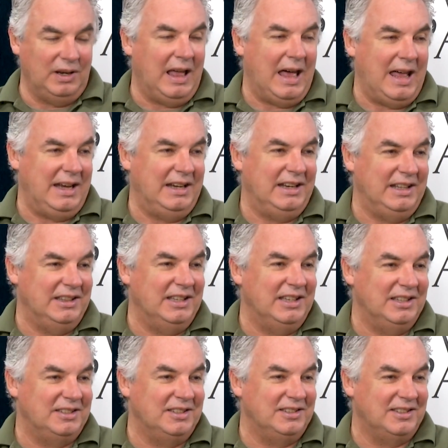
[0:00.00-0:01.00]
lining in
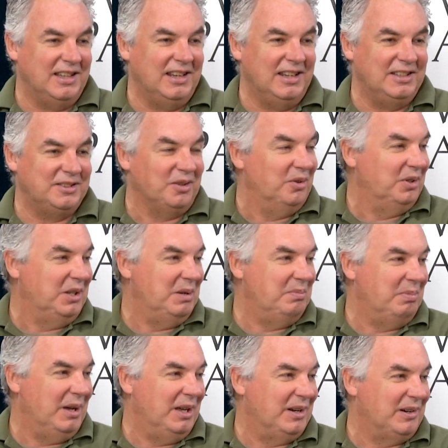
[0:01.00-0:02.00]
this is that it's going to get
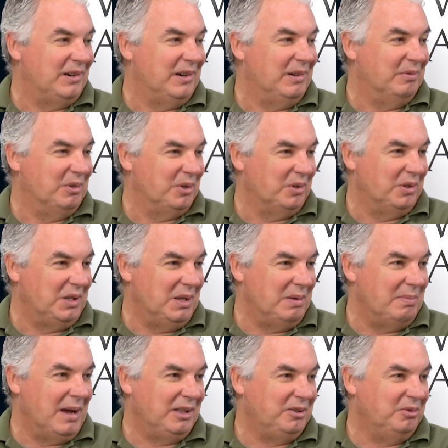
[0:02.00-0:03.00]
better and we're going to get back